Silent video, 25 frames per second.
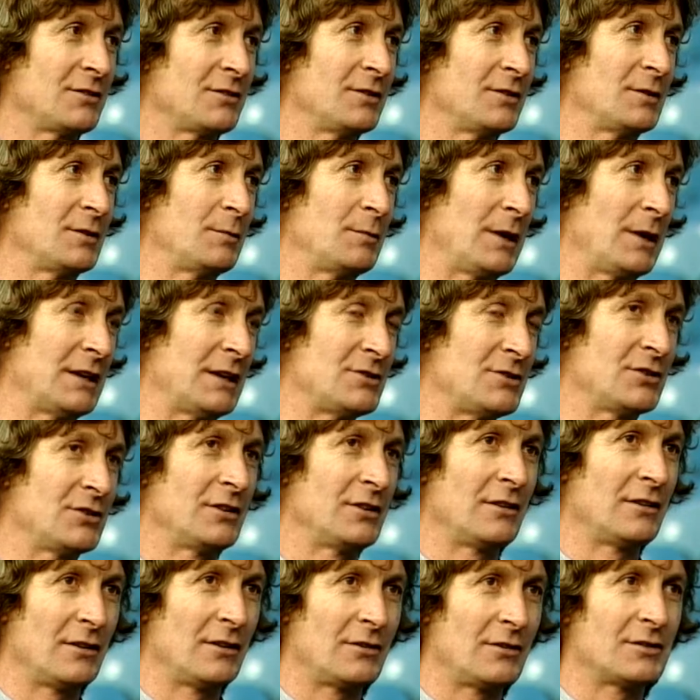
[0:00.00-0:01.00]
on the bench
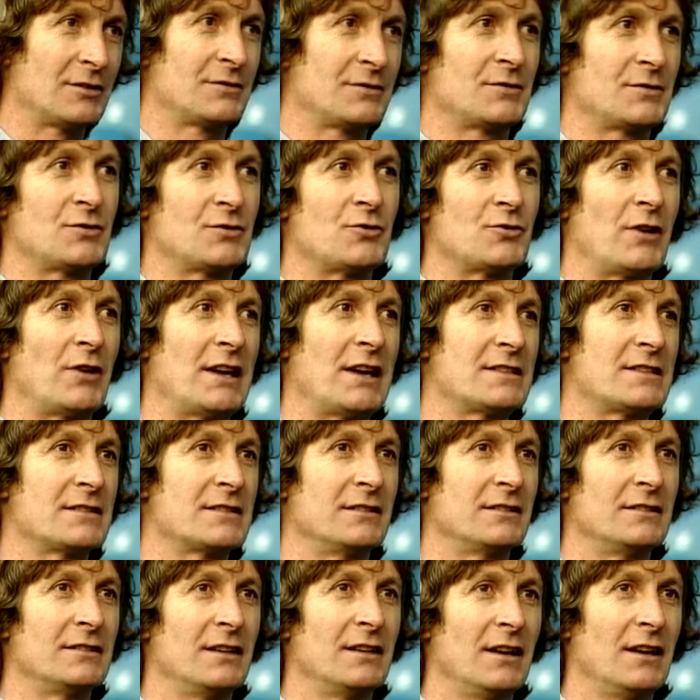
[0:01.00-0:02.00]
and a lot of stress.
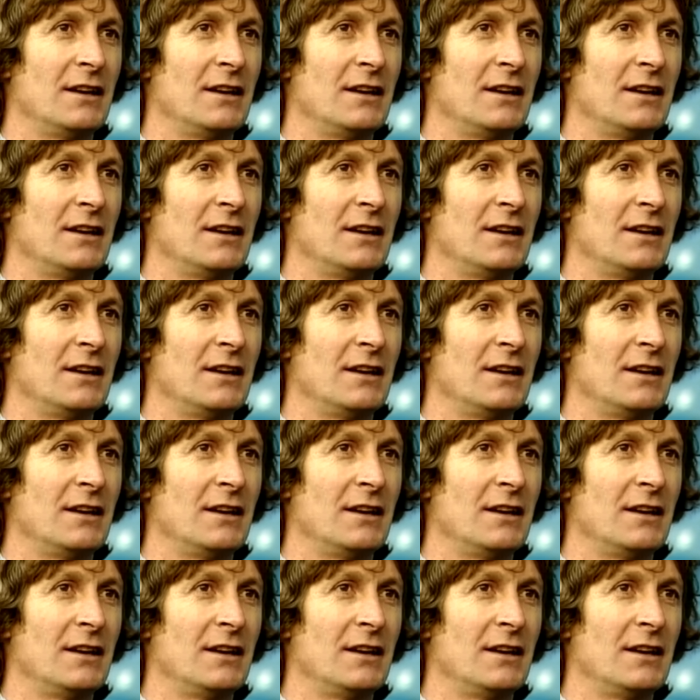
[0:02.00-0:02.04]
And